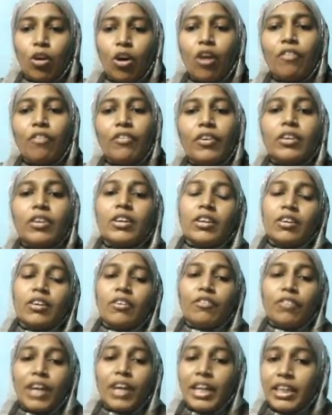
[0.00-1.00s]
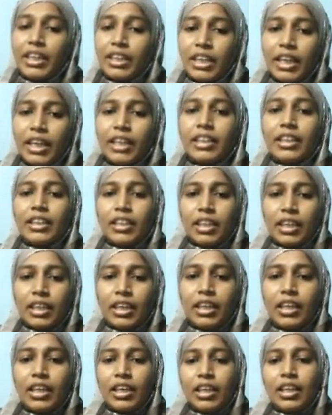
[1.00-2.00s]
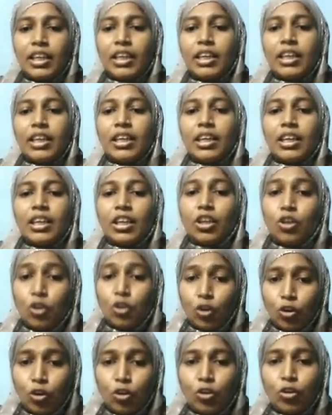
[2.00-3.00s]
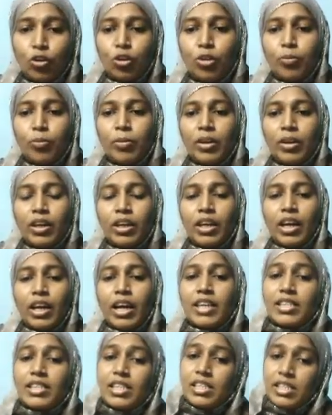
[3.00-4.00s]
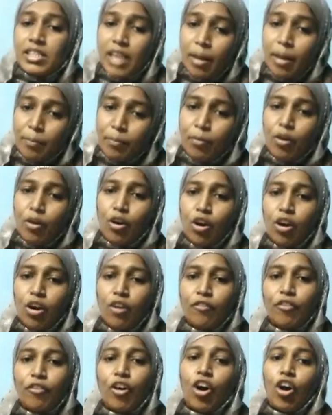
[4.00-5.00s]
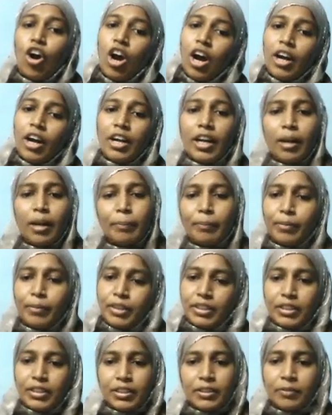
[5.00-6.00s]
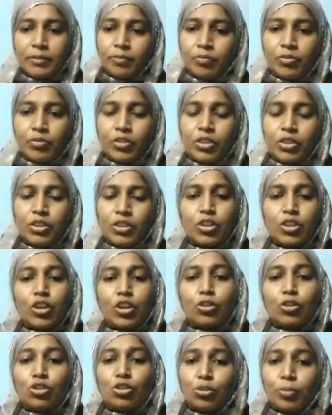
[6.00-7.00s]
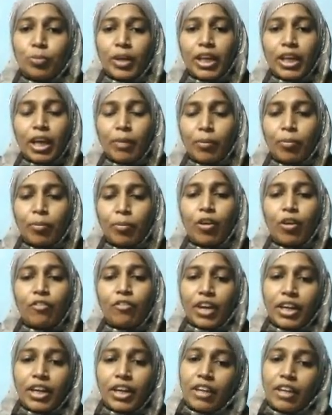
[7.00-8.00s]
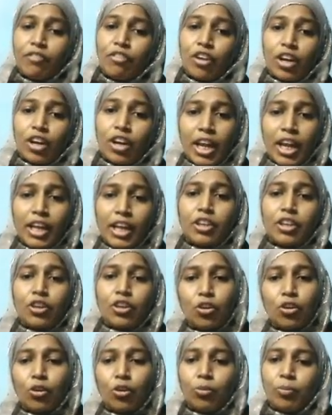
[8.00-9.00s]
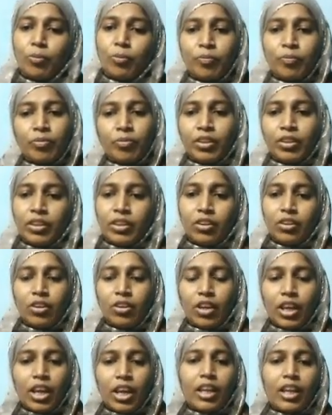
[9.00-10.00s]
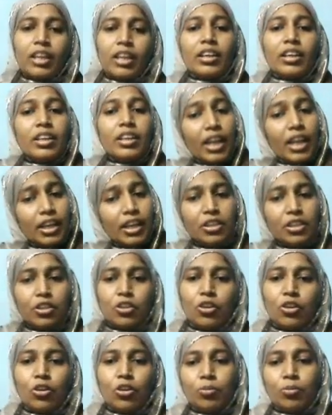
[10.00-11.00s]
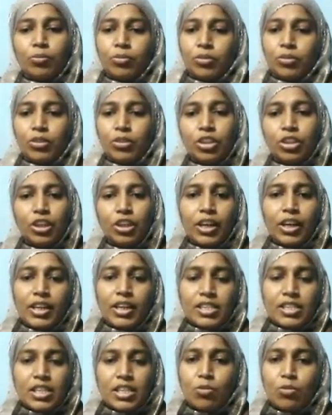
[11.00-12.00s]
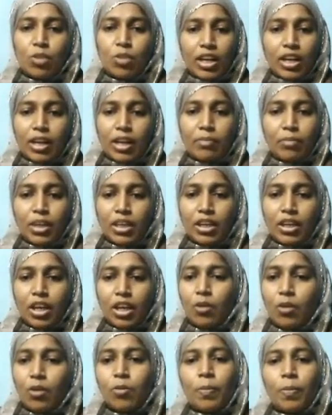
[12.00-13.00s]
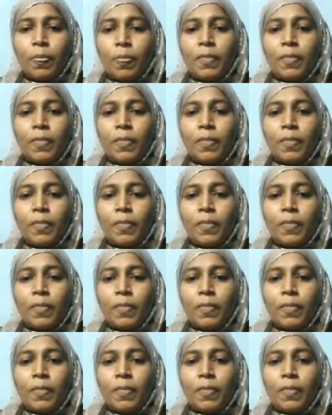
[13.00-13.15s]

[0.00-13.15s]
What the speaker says: of finding the cube as the sum of odd numbers. So you should be capable of writing for 9 cube. Okay, 10 cube. Did you understand what I mean now?